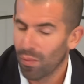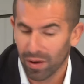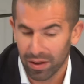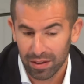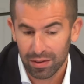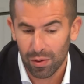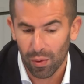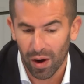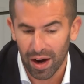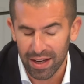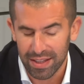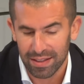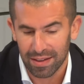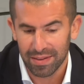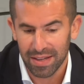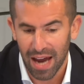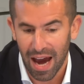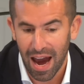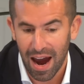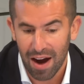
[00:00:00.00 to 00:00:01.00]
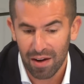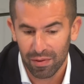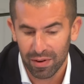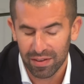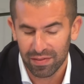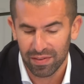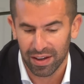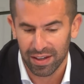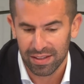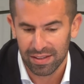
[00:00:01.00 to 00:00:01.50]
W quite. I mean,
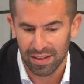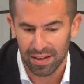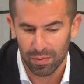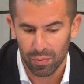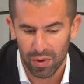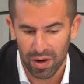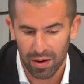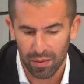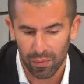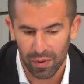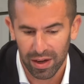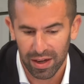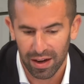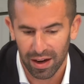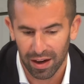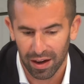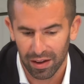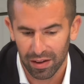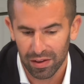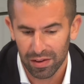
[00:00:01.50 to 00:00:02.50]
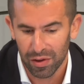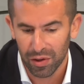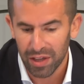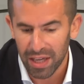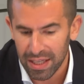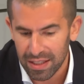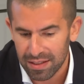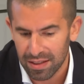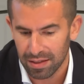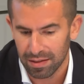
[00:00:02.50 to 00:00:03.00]
heroin vaccine, we, we are
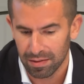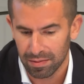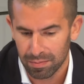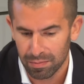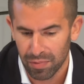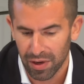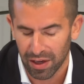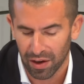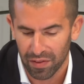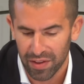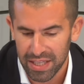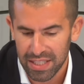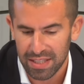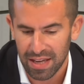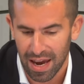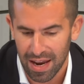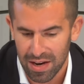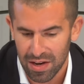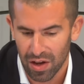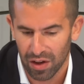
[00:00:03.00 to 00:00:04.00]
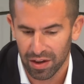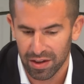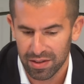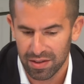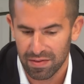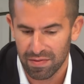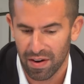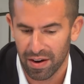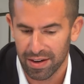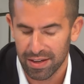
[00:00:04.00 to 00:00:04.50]
looking to bring on this
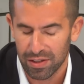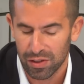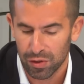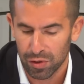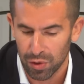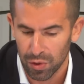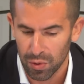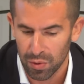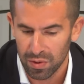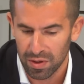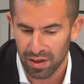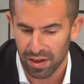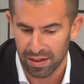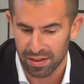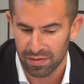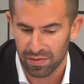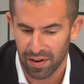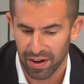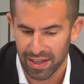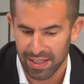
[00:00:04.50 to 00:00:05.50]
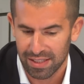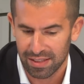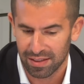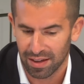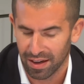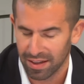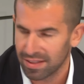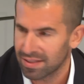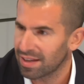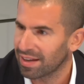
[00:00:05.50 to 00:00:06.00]
technology very soon. It's very
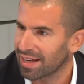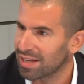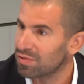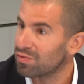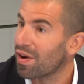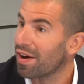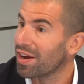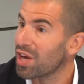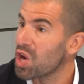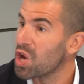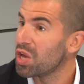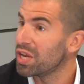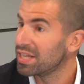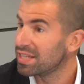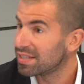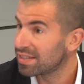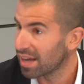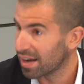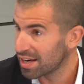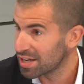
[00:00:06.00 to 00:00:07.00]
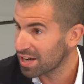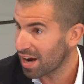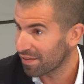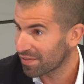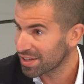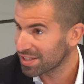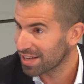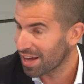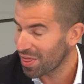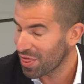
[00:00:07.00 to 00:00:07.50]
exciting. It's very early stage,
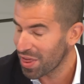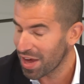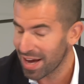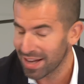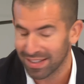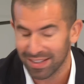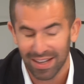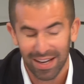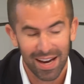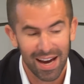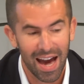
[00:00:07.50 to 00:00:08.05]
having said that.